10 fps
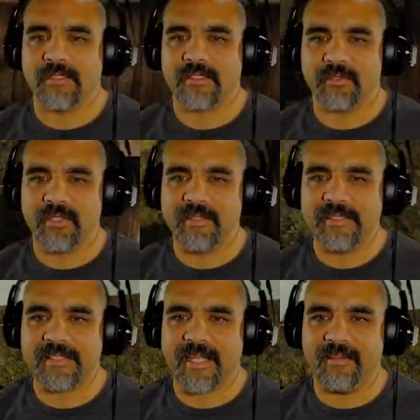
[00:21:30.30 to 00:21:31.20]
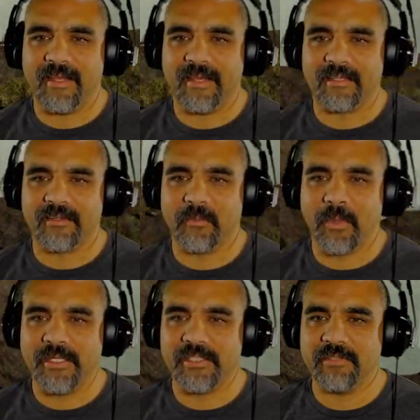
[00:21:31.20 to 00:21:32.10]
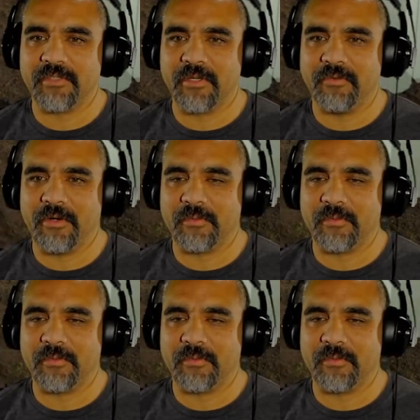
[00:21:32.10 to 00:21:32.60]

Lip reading: so did this gate like way shift over, or